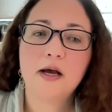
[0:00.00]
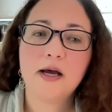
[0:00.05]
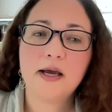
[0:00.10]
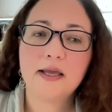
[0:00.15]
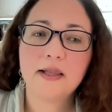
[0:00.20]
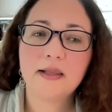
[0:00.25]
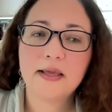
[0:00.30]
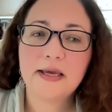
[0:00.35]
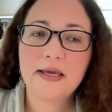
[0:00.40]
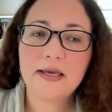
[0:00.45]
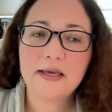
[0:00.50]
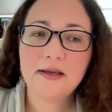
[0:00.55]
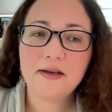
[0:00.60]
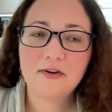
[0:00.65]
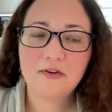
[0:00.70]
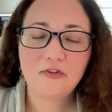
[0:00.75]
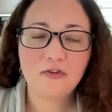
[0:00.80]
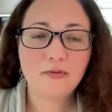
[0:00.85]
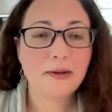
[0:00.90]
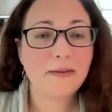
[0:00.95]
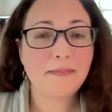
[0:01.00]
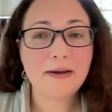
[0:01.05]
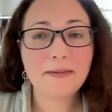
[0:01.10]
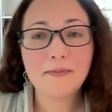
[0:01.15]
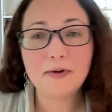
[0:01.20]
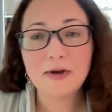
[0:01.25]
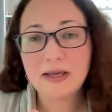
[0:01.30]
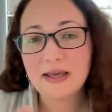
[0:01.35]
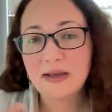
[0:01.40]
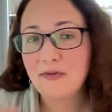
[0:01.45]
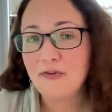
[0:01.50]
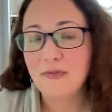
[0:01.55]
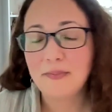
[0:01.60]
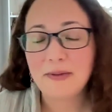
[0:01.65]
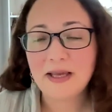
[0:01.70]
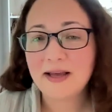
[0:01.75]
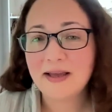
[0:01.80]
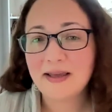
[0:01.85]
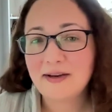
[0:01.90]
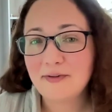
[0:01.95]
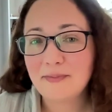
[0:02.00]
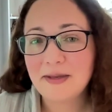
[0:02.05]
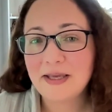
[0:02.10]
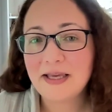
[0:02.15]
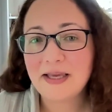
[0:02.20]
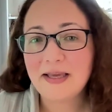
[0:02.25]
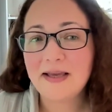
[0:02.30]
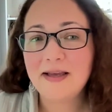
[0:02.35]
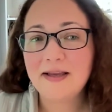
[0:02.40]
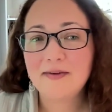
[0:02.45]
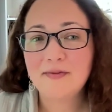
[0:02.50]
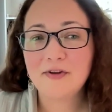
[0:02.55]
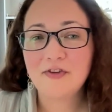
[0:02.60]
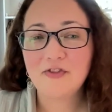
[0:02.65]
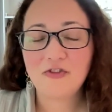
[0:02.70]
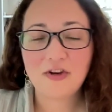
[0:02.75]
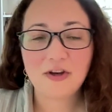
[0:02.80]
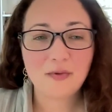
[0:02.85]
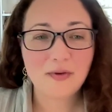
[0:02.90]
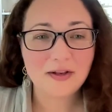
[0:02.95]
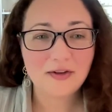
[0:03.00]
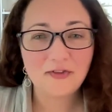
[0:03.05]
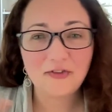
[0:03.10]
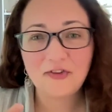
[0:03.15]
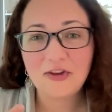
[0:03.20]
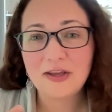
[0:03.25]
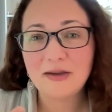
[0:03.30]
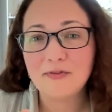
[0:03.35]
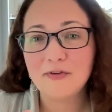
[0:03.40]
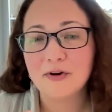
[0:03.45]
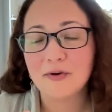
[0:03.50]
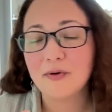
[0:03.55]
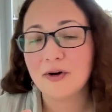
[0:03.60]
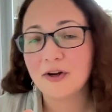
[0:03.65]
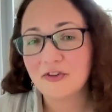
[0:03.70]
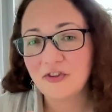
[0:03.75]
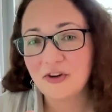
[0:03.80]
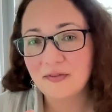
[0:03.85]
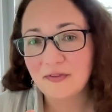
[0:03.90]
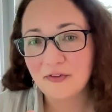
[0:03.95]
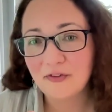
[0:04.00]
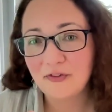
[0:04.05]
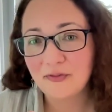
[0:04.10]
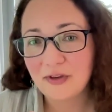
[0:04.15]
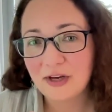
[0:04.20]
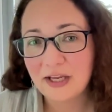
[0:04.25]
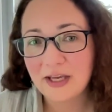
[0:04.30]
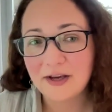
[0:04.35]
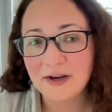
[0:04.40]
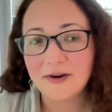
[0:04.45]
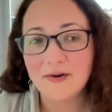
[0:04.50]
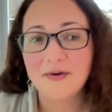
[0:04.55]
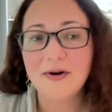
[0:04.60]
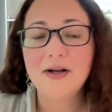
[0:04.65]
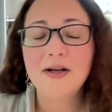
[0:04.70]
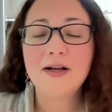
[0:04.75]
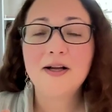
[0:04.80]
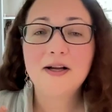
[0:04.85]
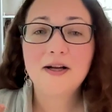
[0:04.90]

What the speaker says: I like, despite my bookcase behind me, which you can see if you're watching this video,